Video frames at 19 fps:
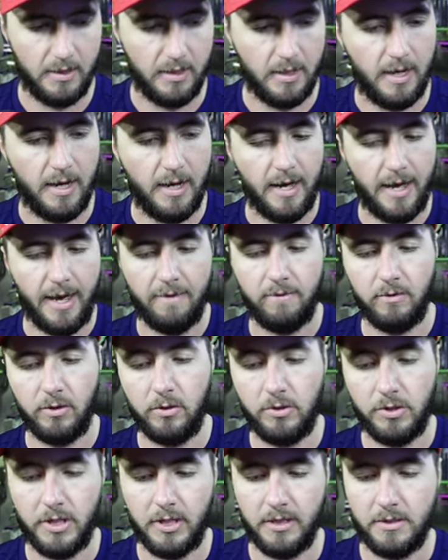
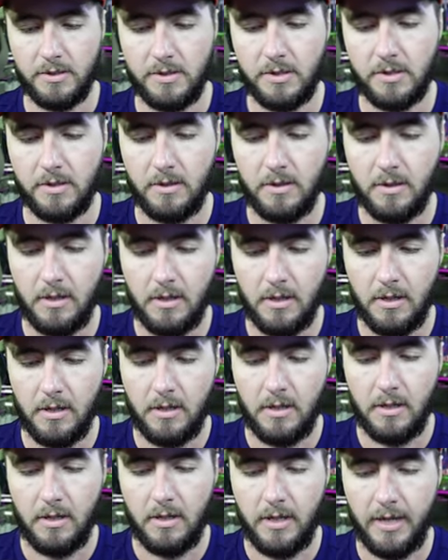evolutions
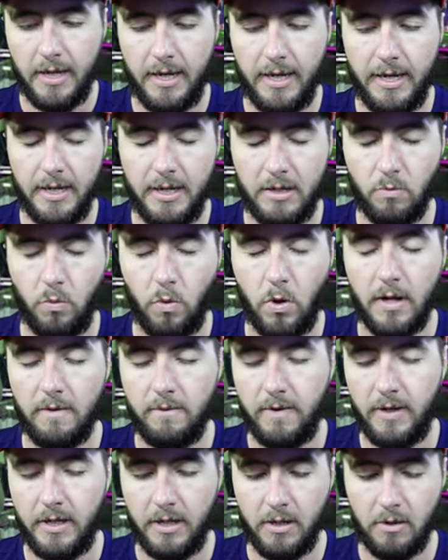in one
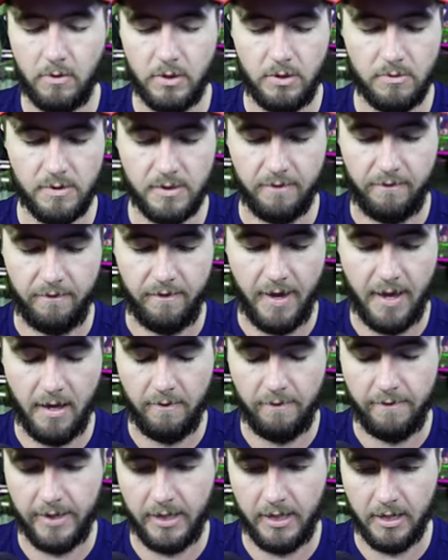video, which was a fail
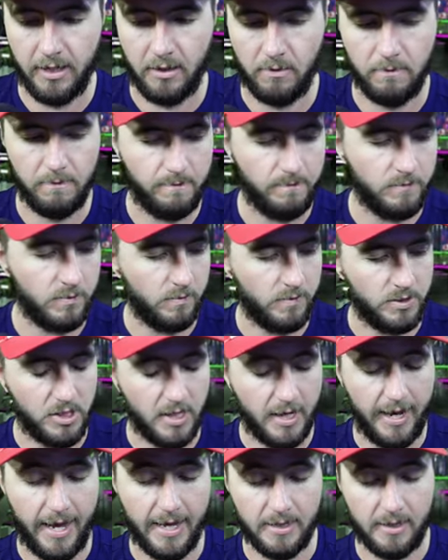video, which
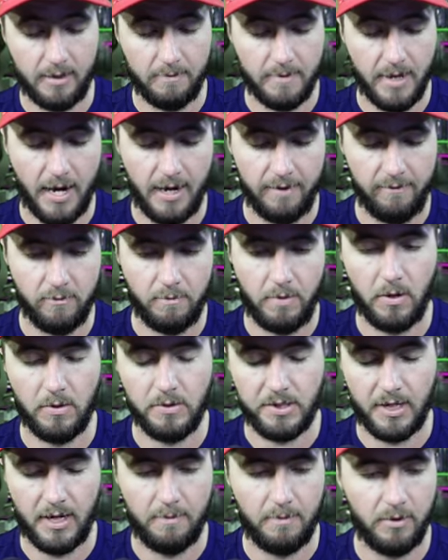I ended up not even
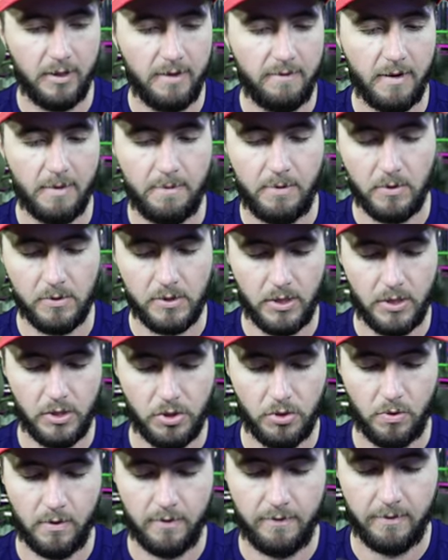posted. I believe I posted the
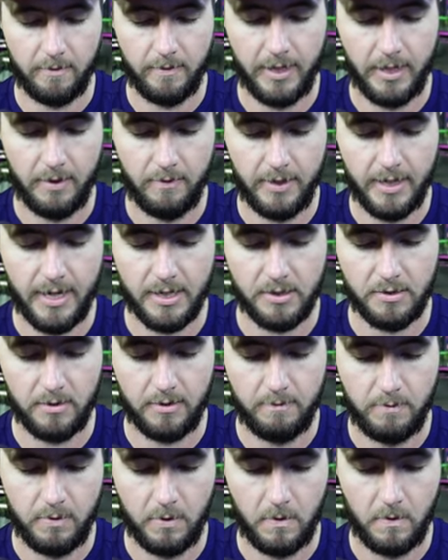short from it, and we
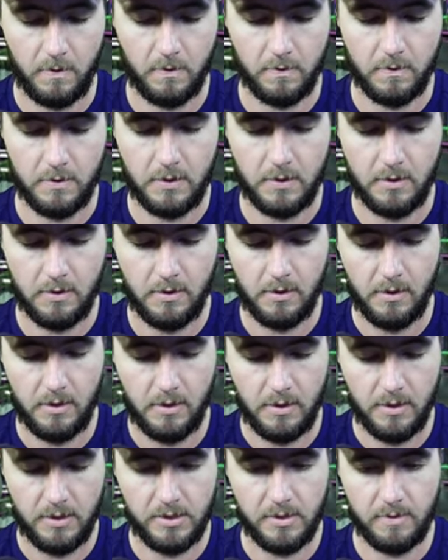actually pulled
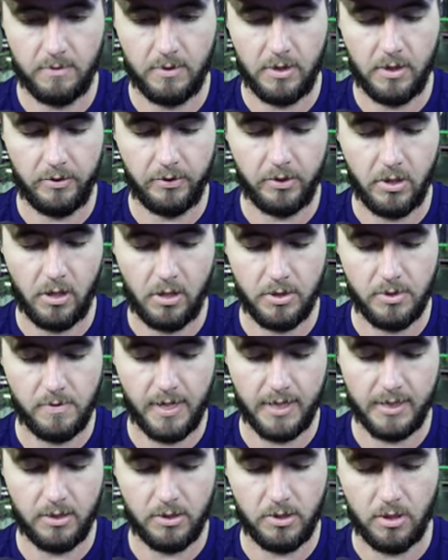some good cards. We
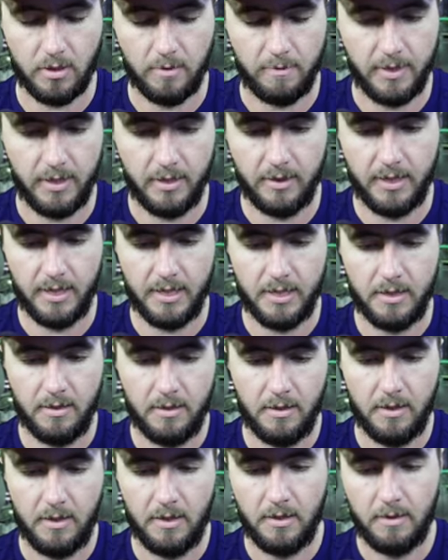got the Charmeleon,
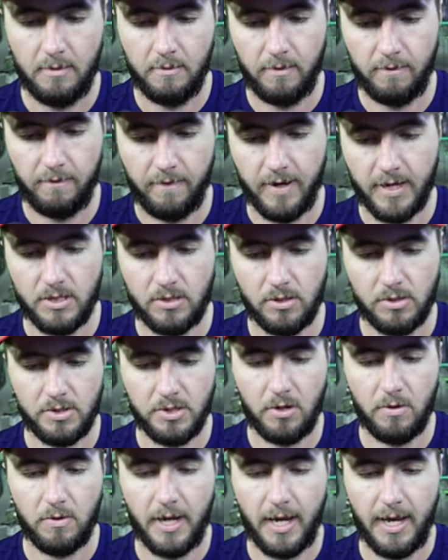Professor's
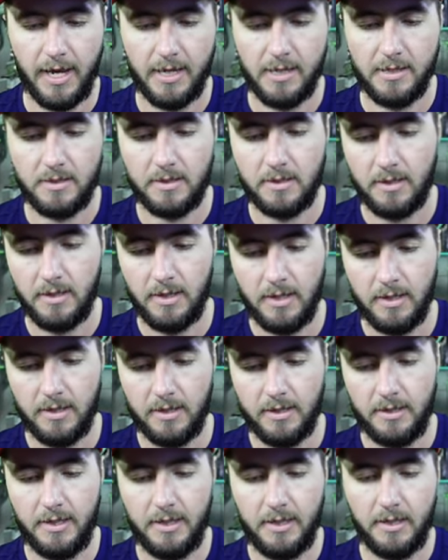Oak Hint,
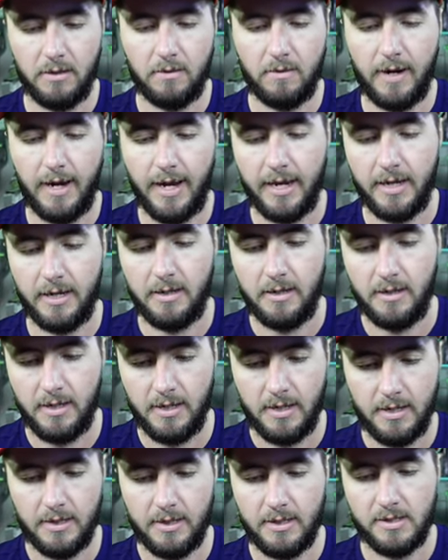the
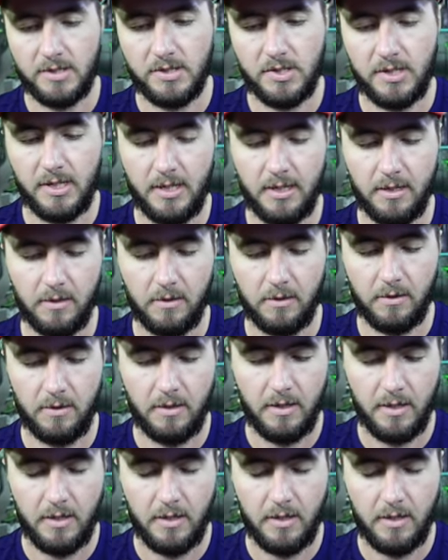Nidoran, the Seal,